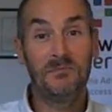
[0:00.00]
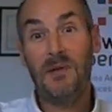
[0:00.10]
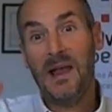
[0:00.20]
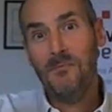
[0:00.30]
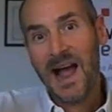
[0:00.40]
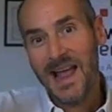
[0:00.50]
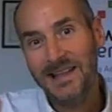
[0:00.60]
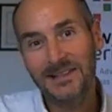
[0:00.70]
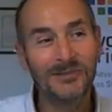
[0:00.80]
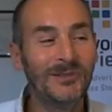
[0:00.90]
bye-bye
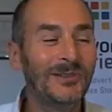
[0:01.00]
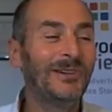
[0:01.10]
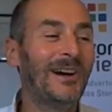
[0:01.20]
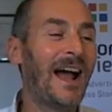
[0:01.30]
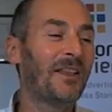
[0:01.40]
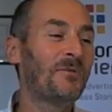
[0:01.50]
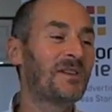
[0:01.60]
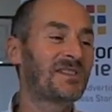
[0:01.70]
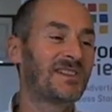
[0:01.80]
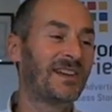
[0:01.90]
to
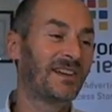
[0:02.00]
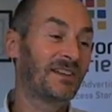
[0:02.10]
AdWords,